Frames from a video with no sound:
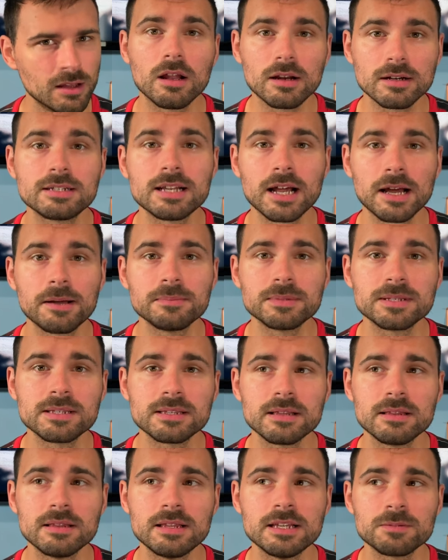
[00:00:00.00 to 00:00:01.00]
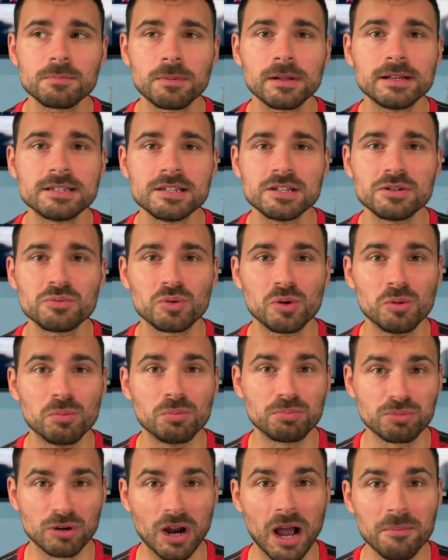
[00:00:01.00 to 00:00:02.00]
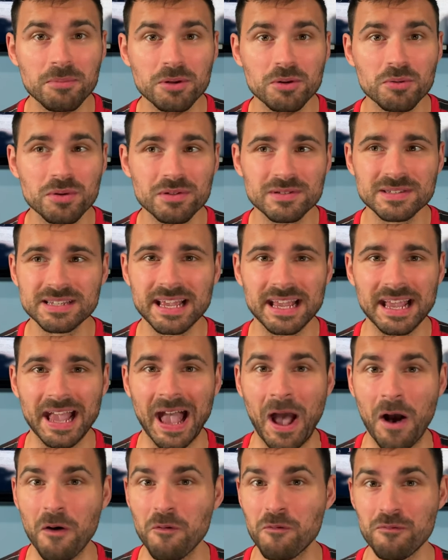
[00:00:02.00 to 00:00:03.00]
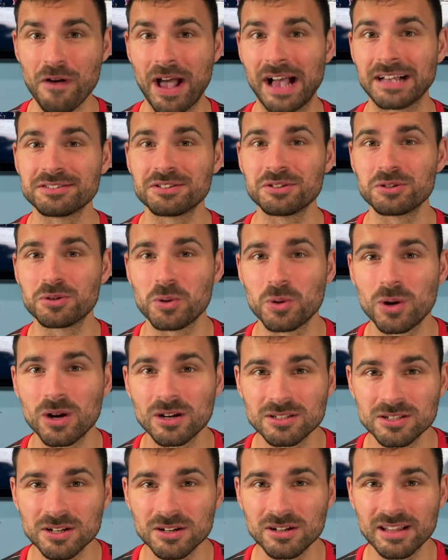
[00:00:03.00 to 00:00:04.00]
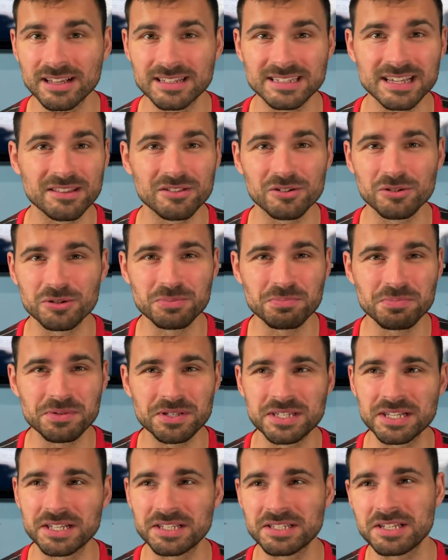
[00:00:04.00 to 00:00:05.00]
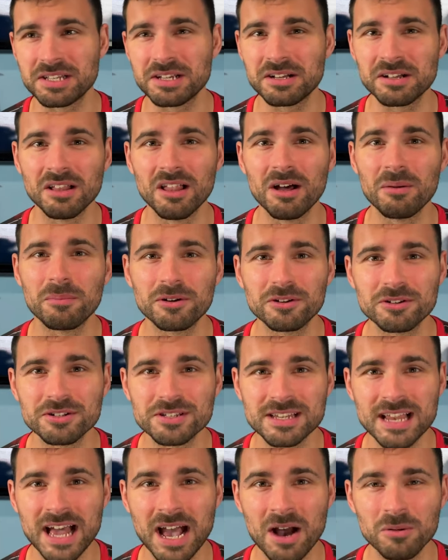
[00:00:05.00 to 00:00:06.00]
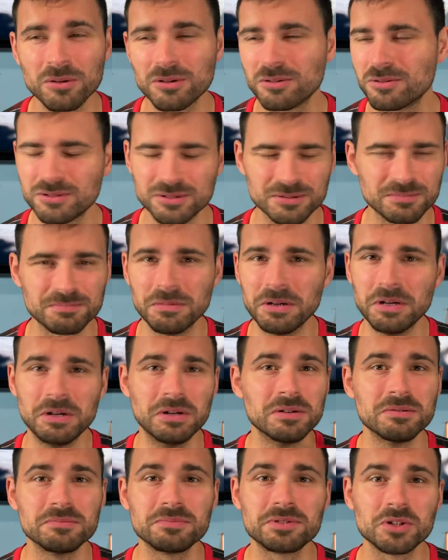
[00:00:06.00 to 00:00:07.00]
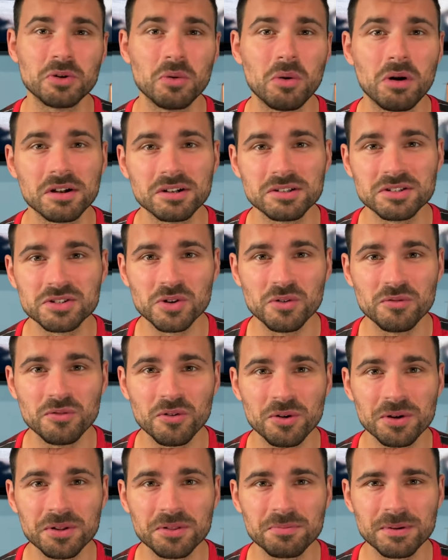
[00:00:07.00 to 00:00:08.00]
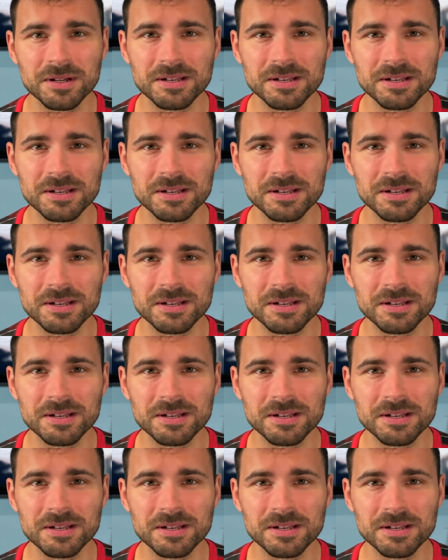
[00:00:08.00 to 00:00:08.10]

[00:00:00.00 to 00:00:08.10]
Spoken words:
A lot of times these places will bribe you with saying how fast the go-karts are, like saying they're 60 kilometers an hour or so on and so forth.